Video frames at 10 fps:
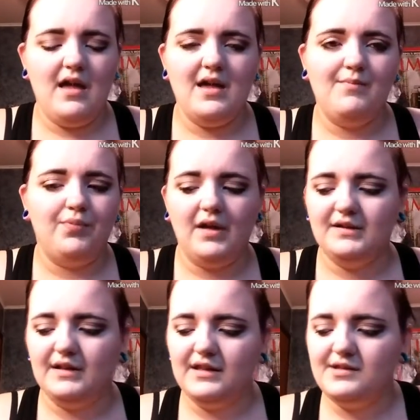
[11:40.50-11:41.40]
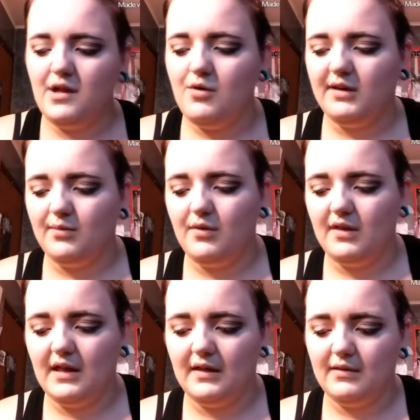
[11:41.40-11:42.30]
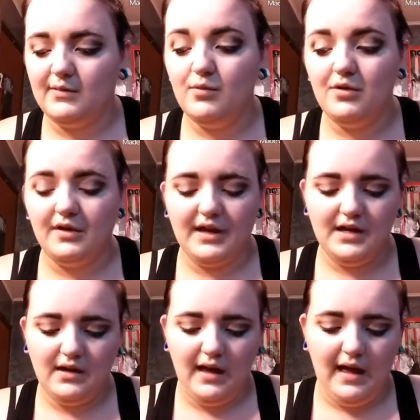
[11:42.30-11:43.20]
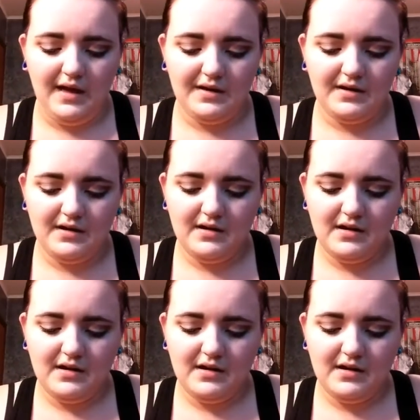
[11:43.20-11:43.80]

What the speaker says: It blends so smoothly, and